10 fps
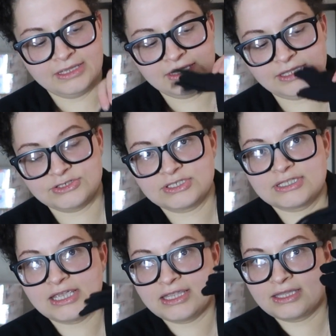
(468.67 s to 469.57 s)
It's just
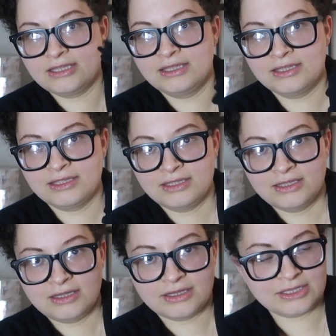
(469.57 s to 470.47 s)
like
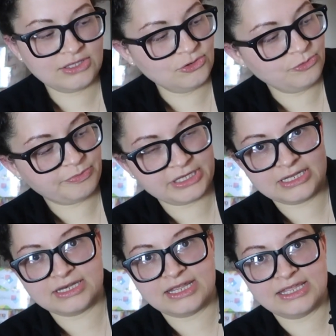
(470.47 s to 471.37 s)
a cute
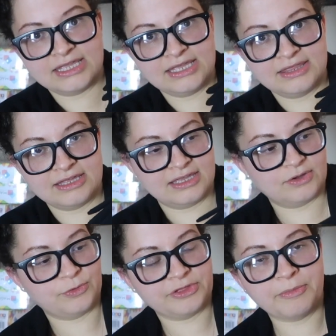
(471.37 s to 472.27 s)
big Nike
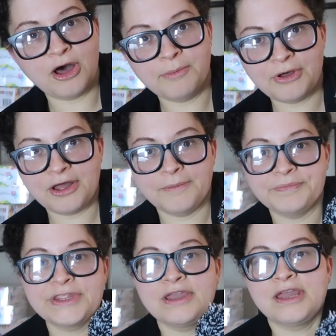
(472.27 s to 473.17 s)
thing with a pom-pom.
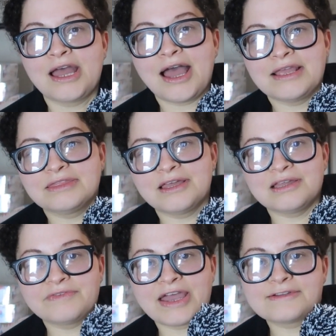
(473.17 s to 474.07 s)
I
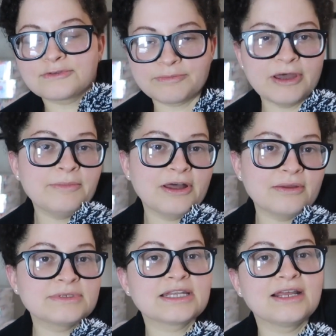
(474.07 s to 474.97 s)
love hats with
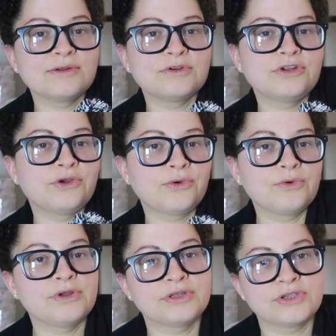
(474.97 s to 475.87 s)
pom-poms, and I don't
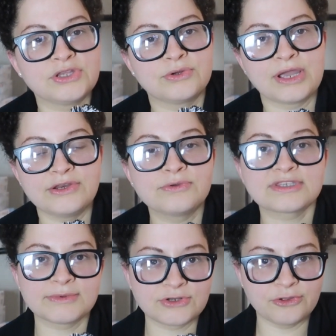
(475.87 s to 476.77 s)
know, you know, I know
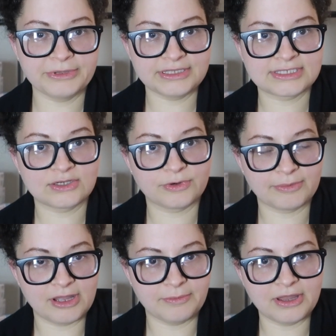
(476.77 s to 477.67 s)
some adult men still wear
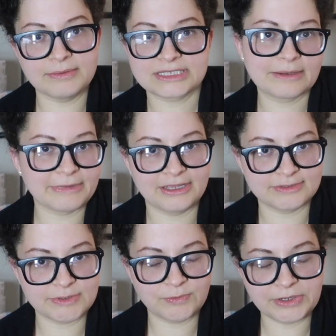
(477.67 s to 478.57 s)
pom-poms, like my
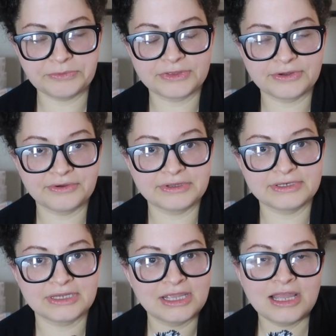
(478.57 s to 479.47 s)
husband won't though,
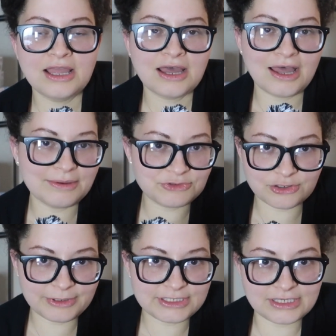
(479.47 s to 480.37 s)
and I'm
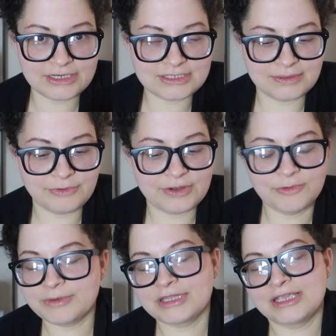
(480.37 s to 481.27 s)
sure my son at some point
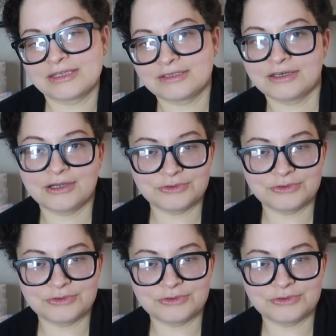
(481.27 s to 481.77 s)
will be like, you know,